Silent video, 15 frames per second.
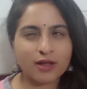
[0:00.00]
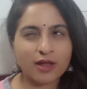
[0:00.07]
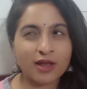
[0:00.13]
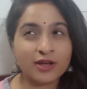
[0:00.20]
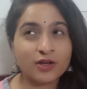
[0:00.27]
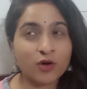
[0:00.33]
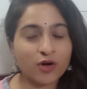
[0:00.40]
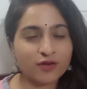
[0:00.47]

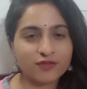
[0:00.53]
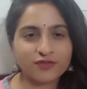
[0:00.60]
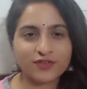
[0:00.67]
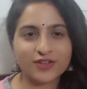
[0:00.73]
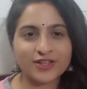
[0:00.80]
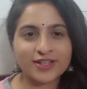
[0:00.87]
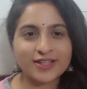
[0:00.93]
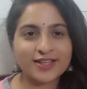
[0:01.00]

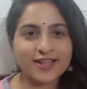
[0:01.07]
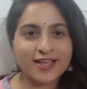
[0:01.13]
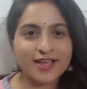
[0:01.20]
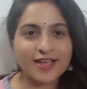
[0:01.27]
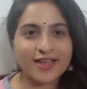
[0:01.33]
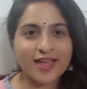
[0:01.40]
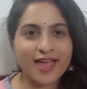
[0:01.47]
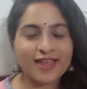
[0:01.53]
endorphin,
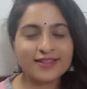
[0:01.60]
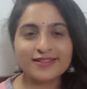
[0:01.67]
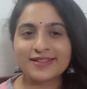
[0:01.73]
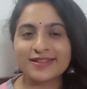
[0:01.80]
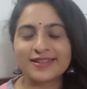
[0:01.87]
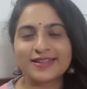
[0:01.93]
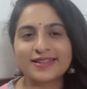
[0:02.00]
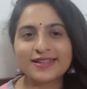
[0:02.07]

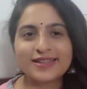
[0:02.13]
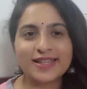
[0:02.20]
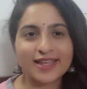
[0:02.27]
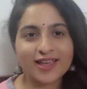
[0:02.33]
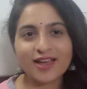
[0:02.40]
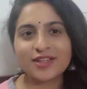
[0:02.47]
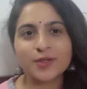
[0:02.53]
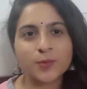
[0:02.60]
and they
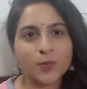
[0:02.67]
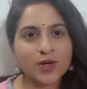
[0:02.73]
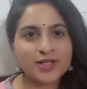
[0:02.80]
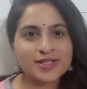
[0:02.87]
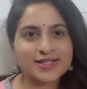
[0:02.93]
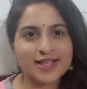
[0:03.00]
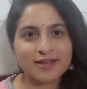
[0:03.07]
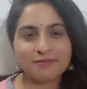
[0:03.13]
are the
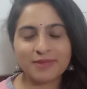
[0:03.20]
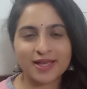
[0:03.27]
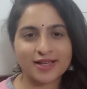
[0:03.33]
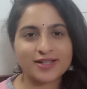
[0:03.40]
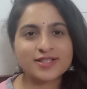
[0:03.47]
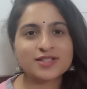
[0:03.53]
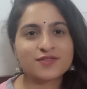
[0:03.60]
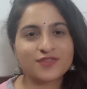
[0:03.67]
ones that make
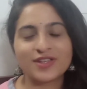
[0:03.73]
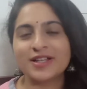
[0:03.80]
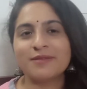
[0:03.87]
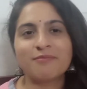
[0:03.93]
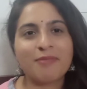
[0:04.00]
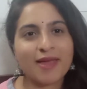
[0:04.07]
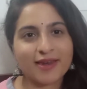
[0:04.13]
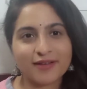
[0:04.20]
us feel
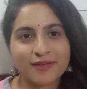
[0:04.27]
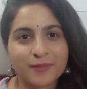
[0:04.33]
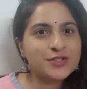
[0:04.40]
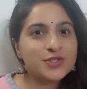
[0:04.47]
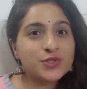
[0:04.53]
better.